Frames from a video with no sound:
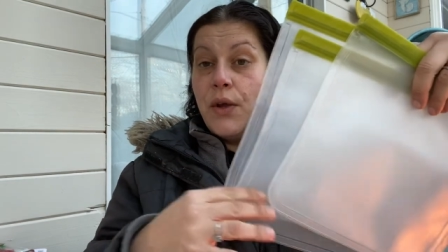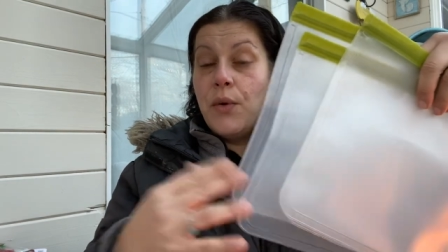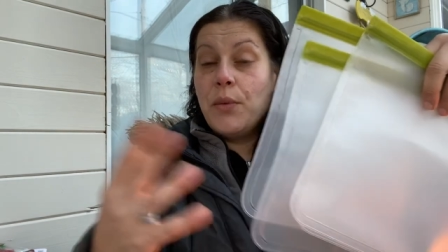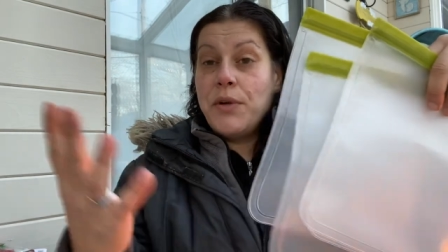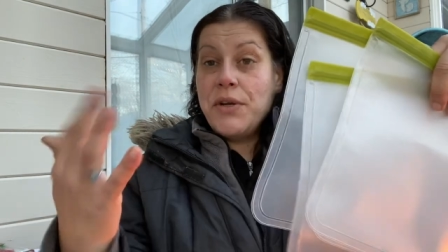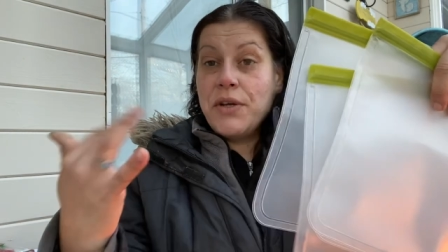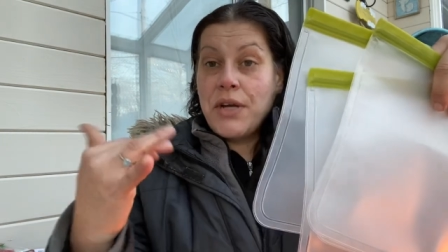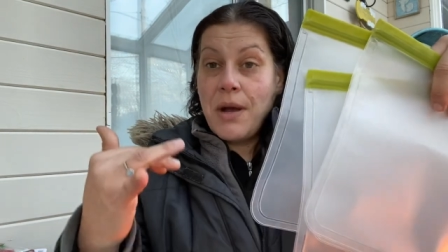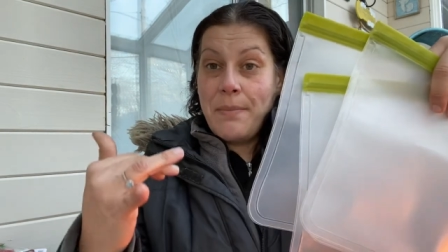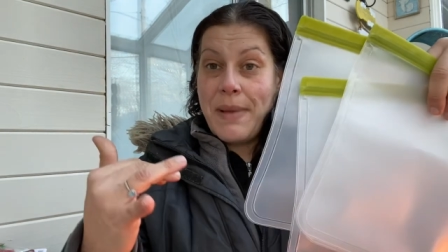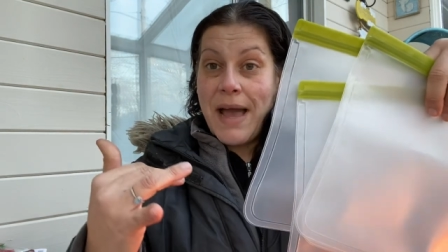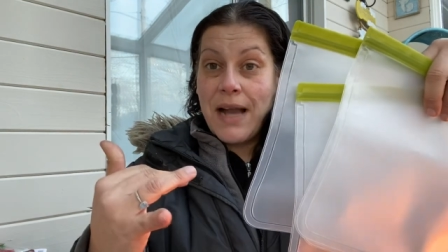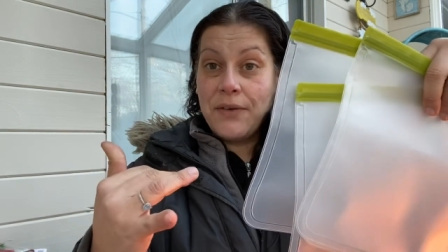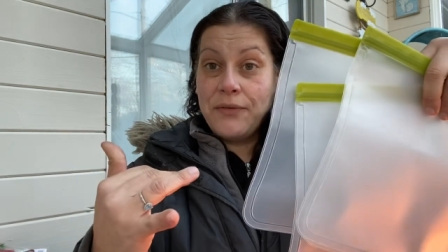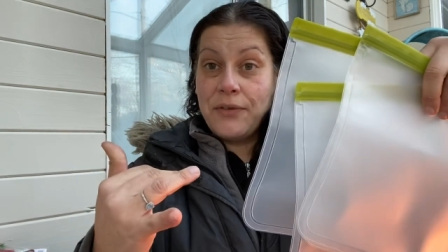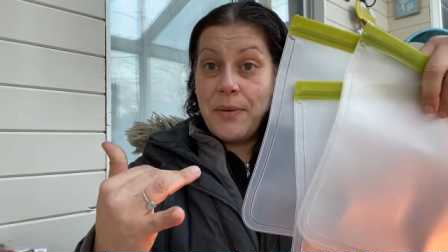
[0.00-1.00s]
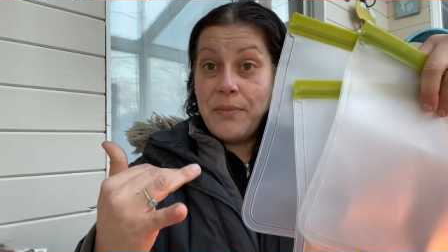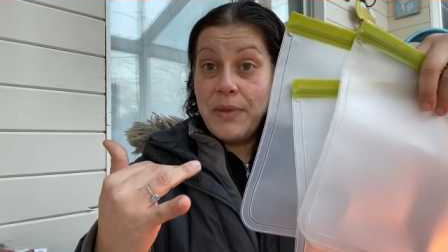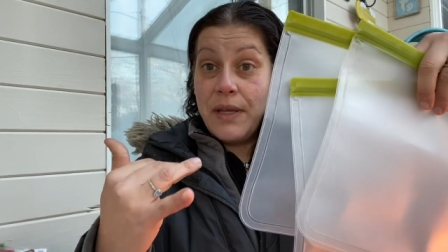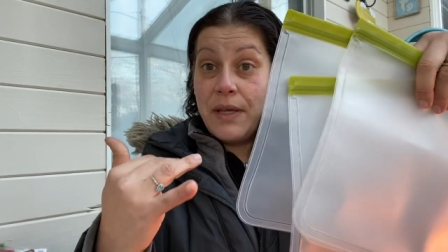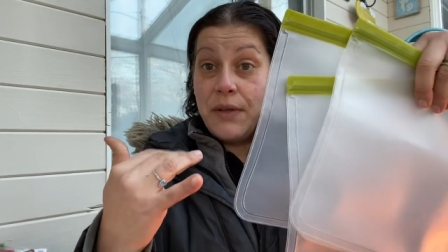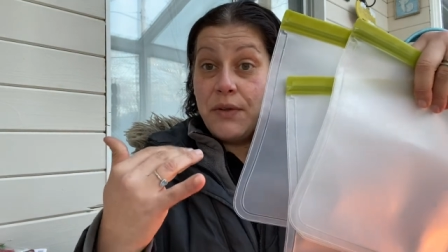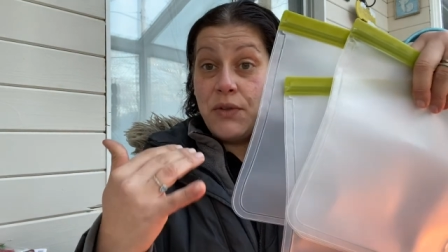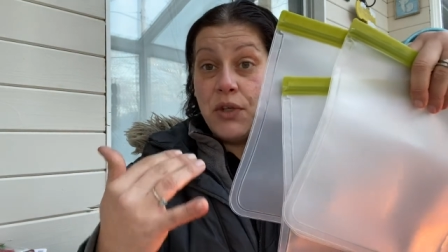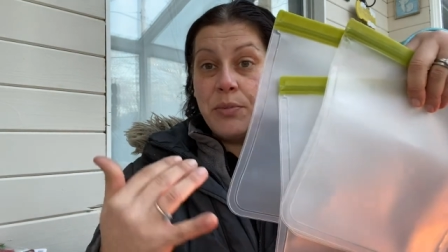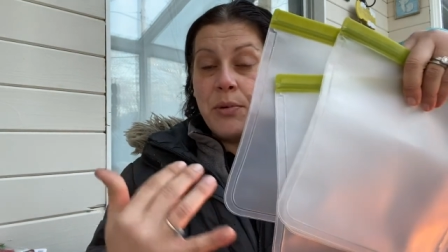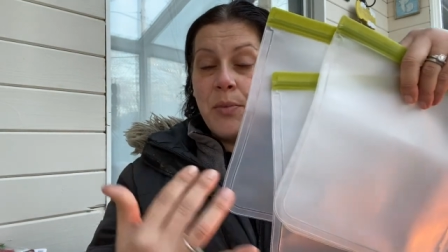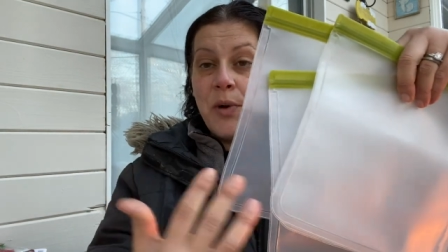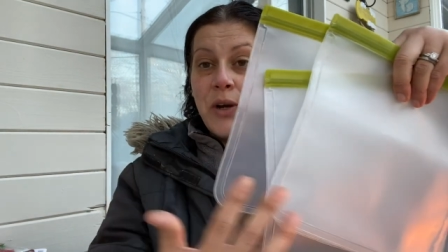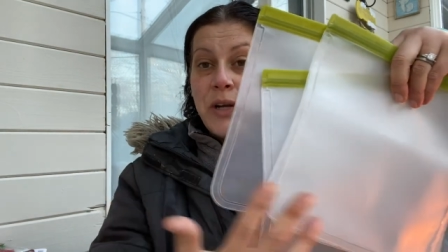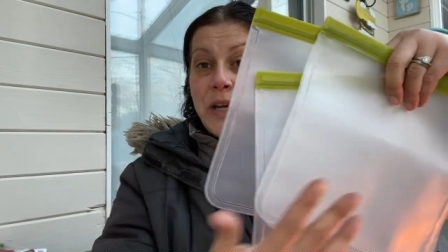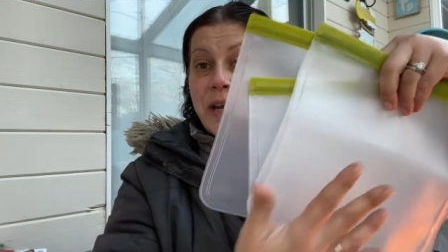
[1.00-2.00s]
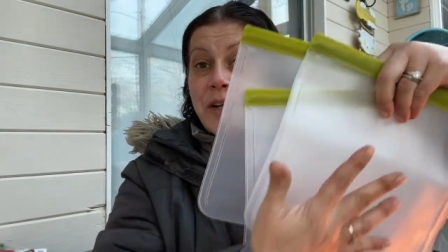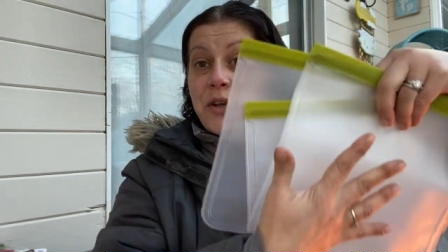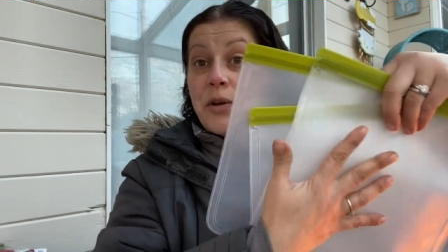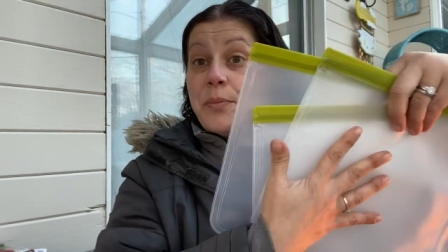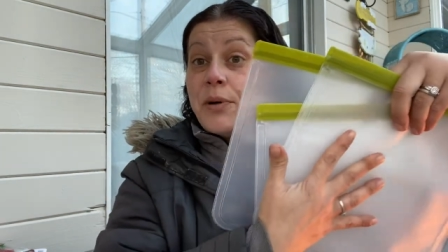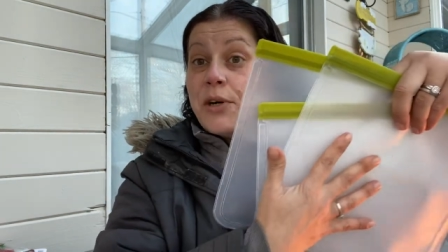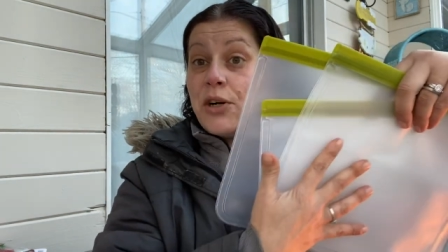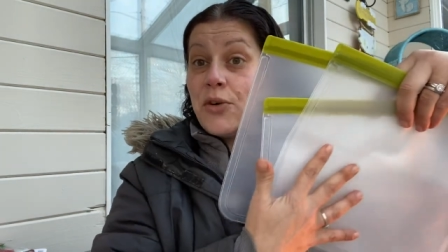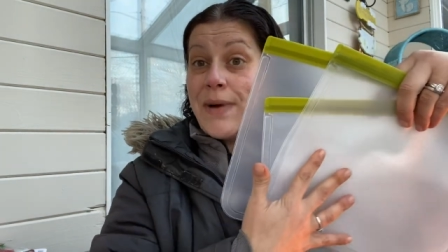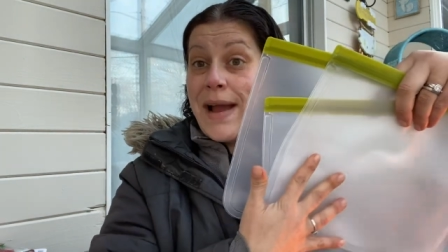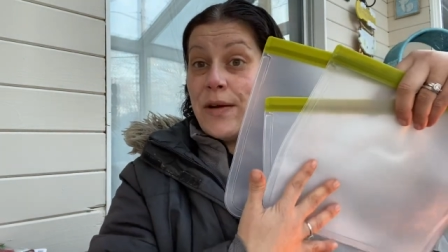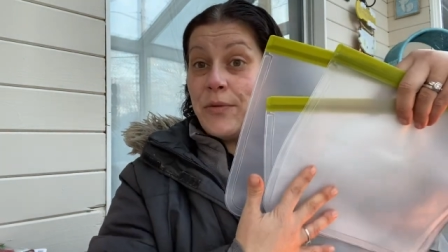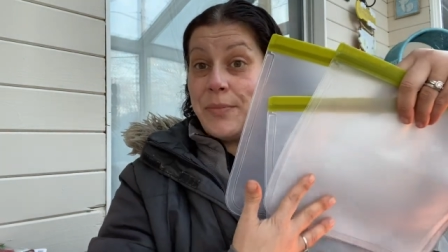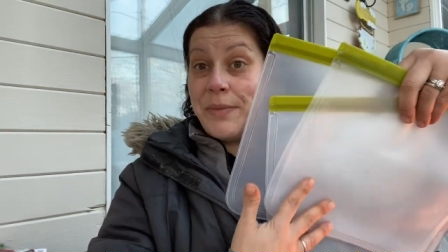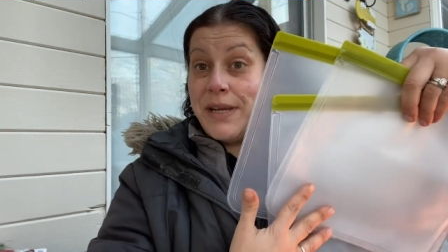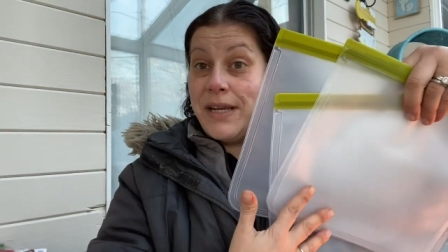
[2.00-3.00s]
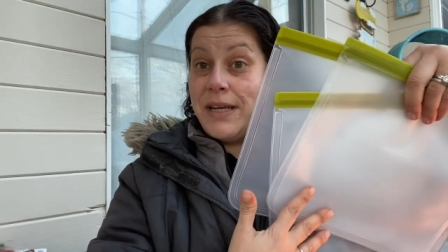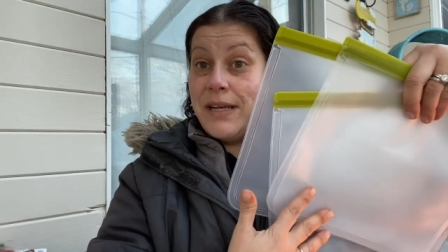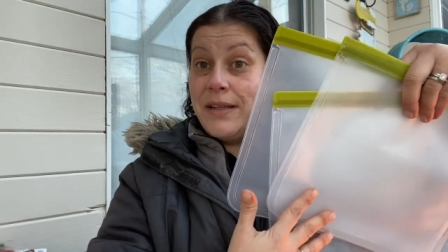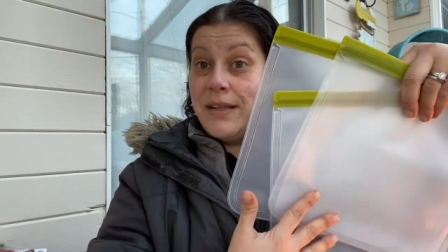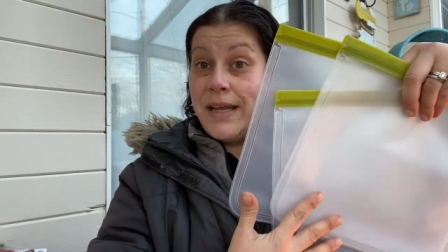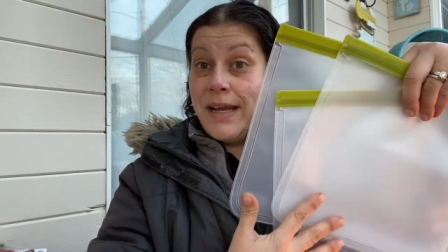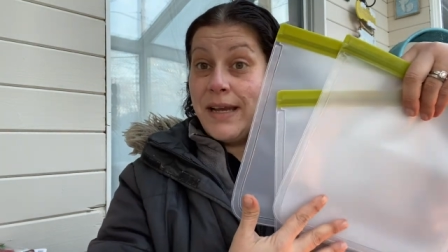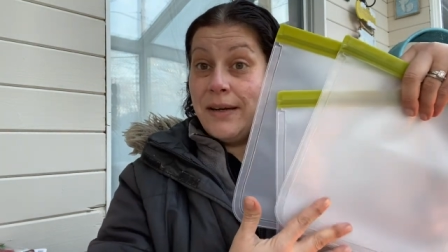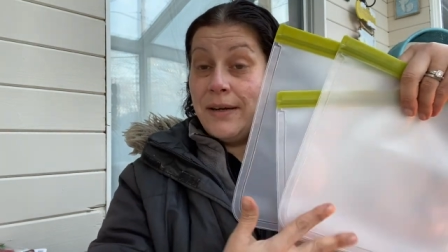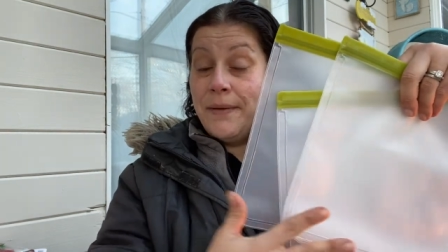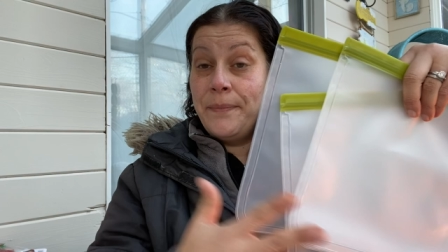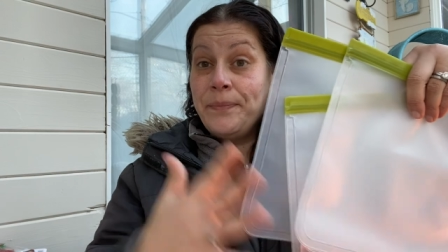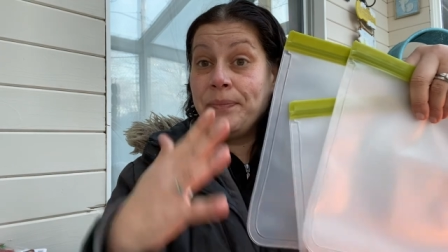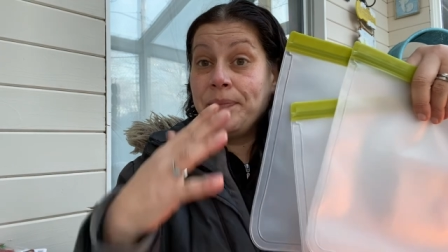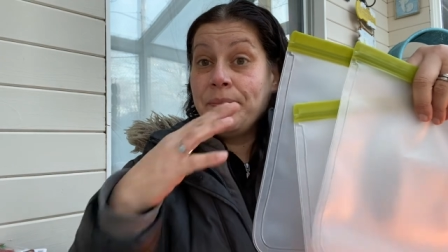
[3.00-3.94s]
when you come back from the supermarket and you put ground meat in there